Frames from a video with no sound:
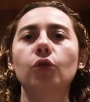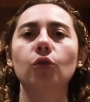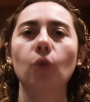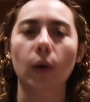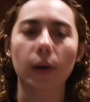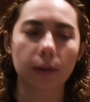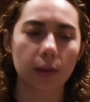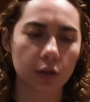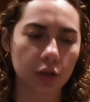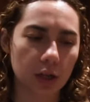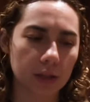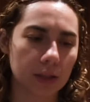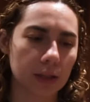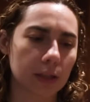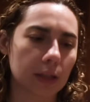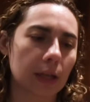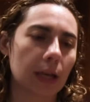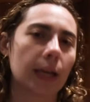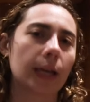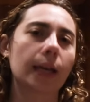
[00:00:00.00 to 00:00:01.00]
join the
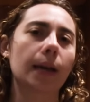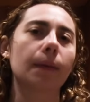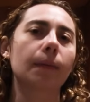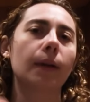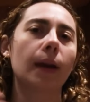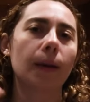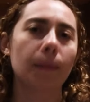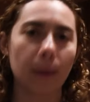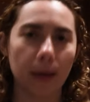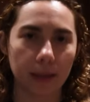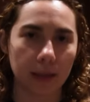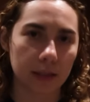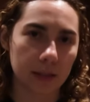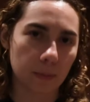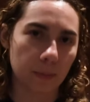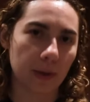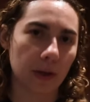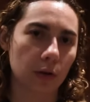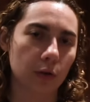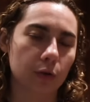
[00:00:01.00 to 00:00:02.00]
Justice League and make this a
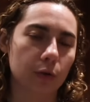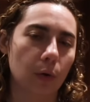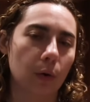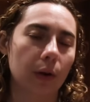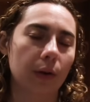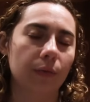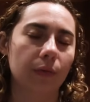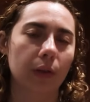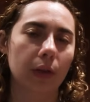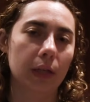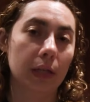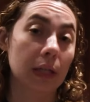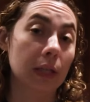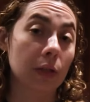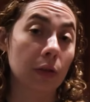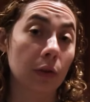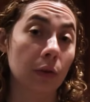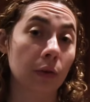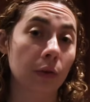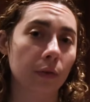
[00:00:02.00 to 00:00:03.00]
bigger story for the
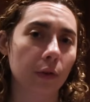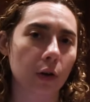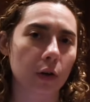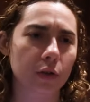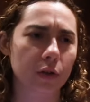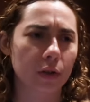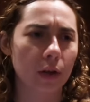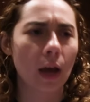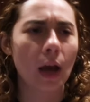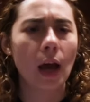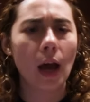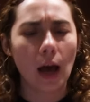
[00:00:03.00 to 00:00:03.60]
DC Universe.